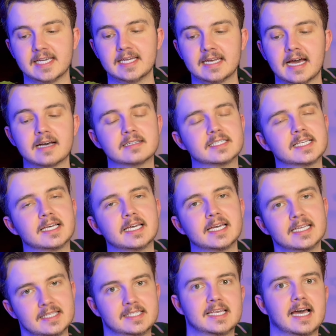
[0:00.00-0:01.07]
gnats
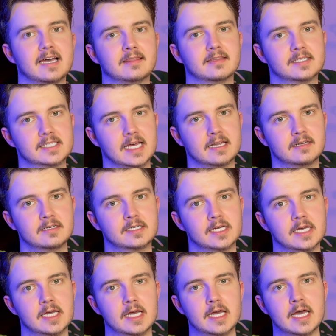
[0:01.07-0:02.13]
inside the sand.
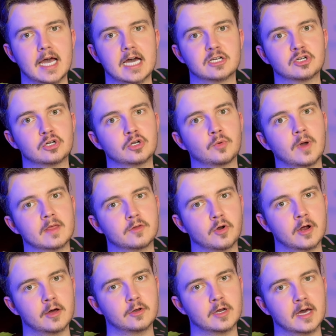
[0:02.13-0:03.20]
I don't know whether
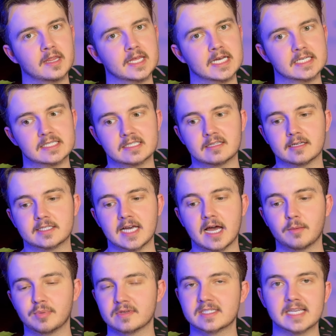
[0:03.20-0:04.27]
or not that's the type
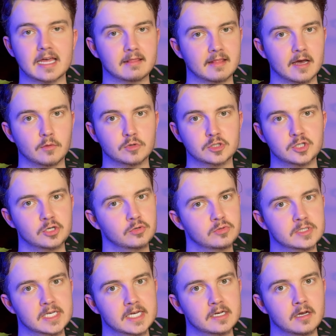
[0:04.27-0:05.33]
of sand that I was
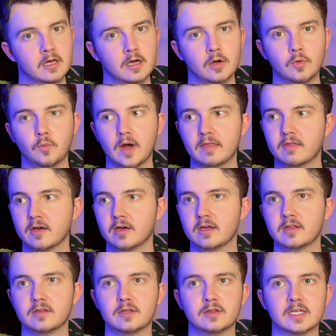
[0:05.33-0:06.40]
using, whether
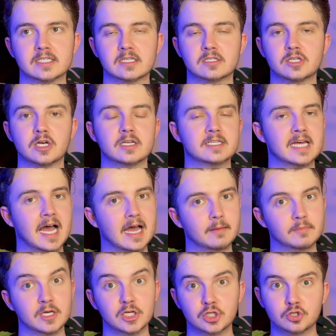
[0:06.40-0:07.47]
there's a certain type
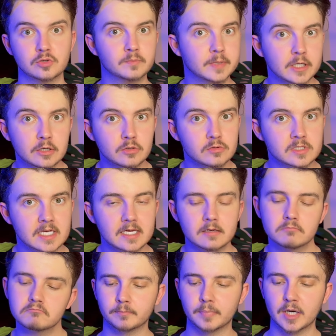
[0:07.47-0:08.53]
that you should be using,
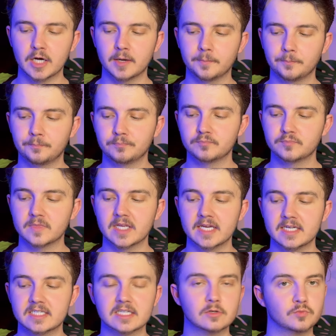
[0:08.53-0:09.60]
but it
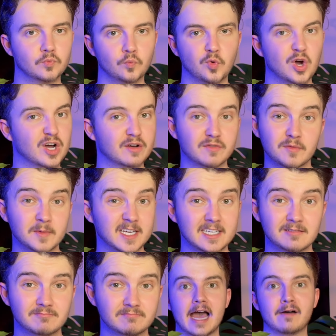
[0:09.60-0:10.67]
didn't work for me.
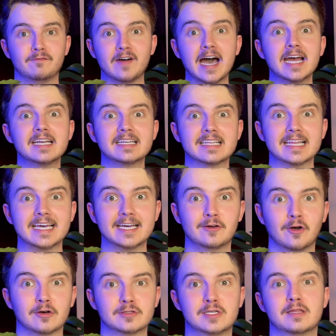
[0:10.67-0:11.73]
I finally
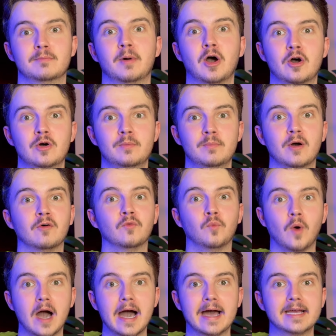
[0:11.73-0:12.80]
got to the bottom of
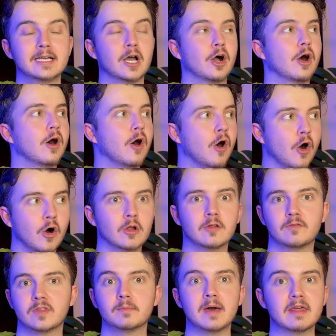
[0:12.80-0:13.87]
why all of
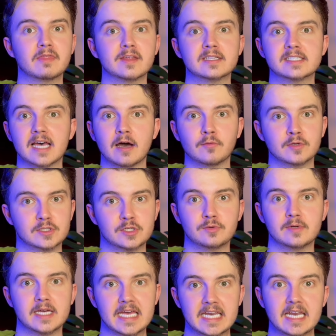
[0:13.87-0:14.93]
the methods that I was
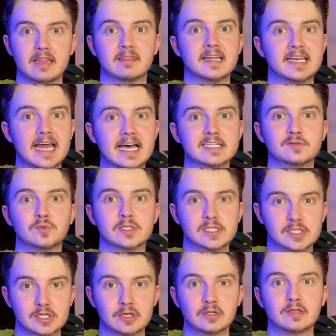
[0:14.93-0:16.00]
doing, the gnats were
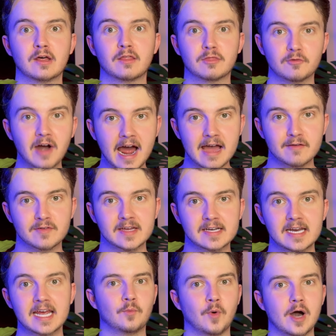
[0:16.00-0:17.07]
still thriving.
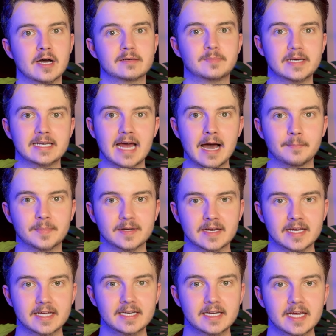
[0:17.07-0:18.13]
What had been
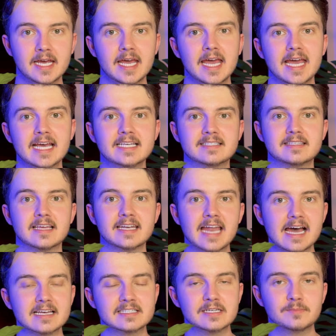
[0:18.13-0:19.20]
happening is the
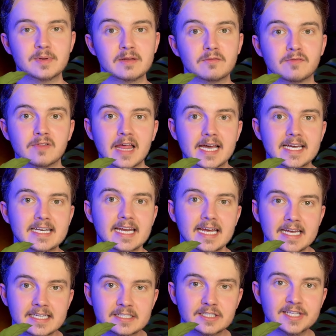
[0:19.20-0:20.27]
gnats had been flying
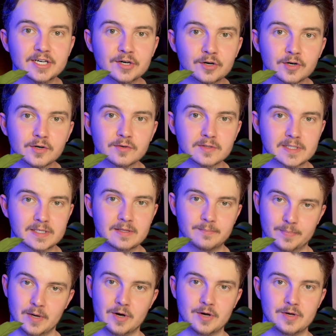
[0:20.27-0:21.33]
into the holes at the
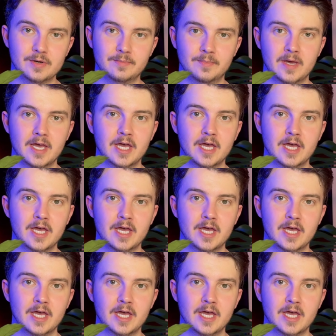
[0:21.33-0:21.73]
bottom